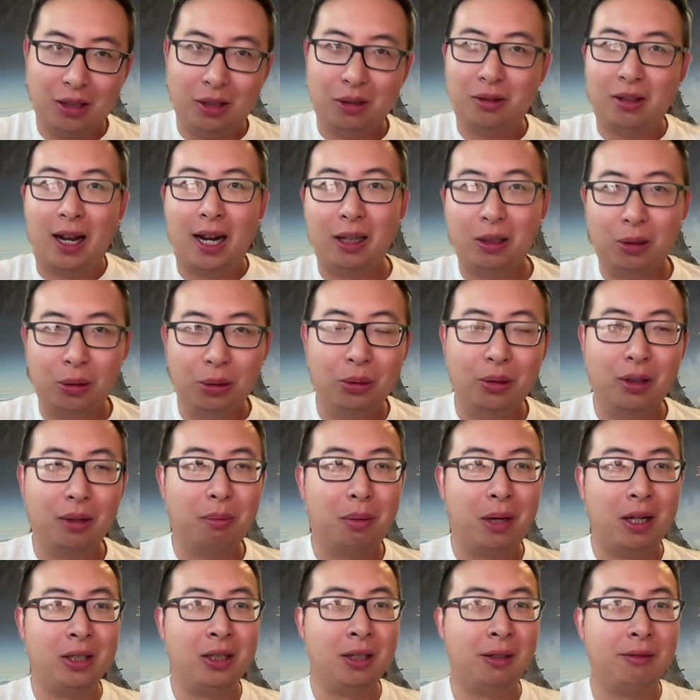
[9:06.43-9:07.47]
dilute a
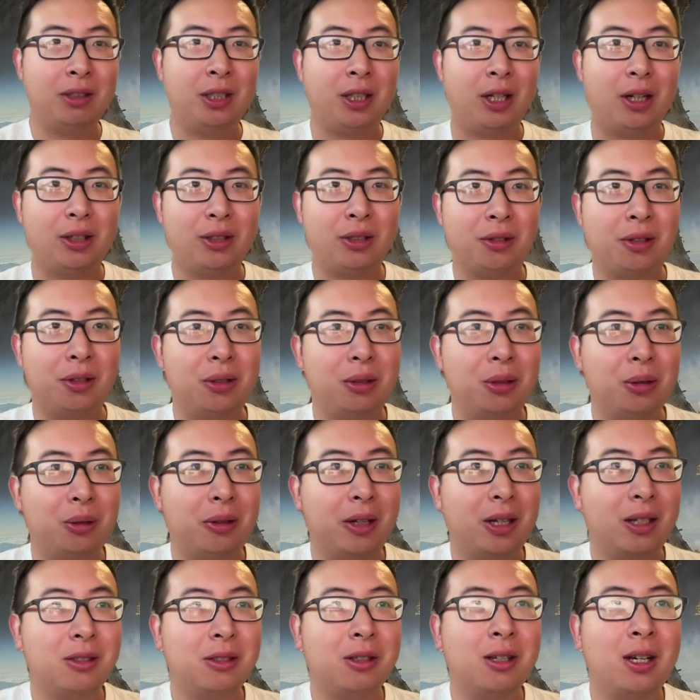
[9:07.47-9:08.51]
bunch of shares to do
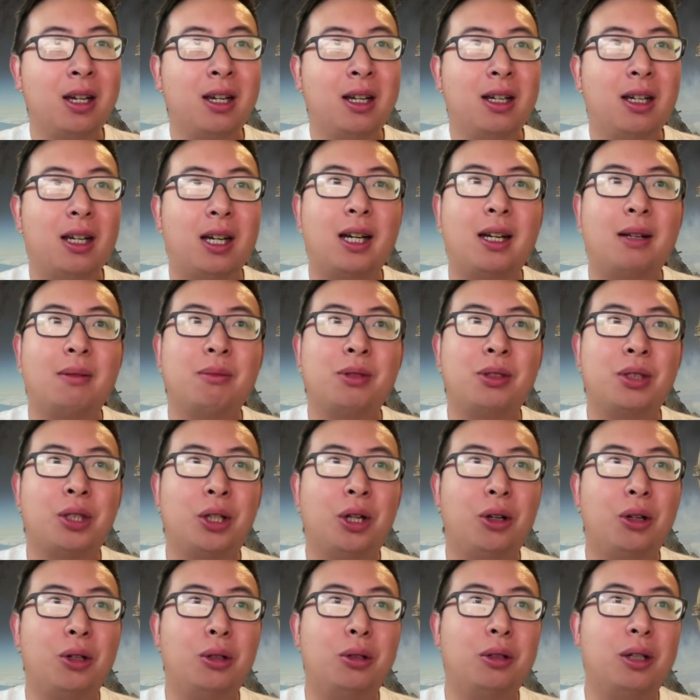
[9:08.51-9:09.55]
this.
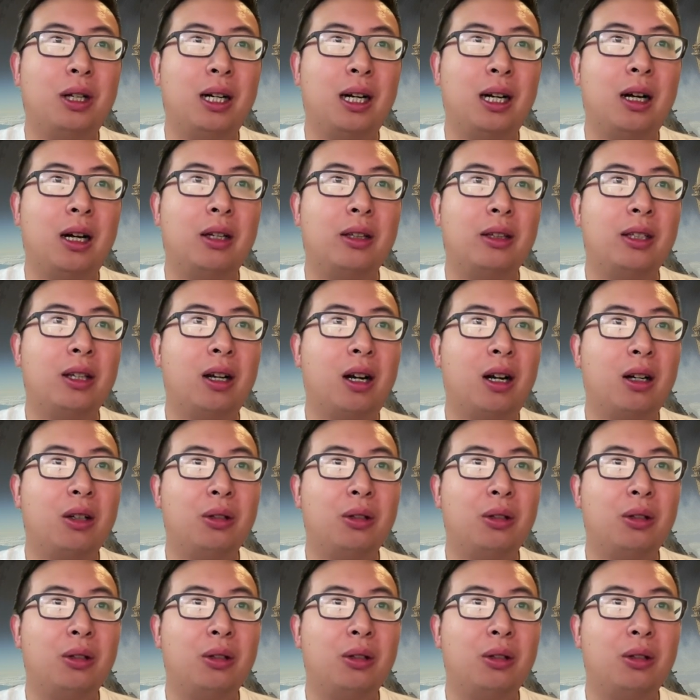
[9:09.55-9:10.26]
So Dr.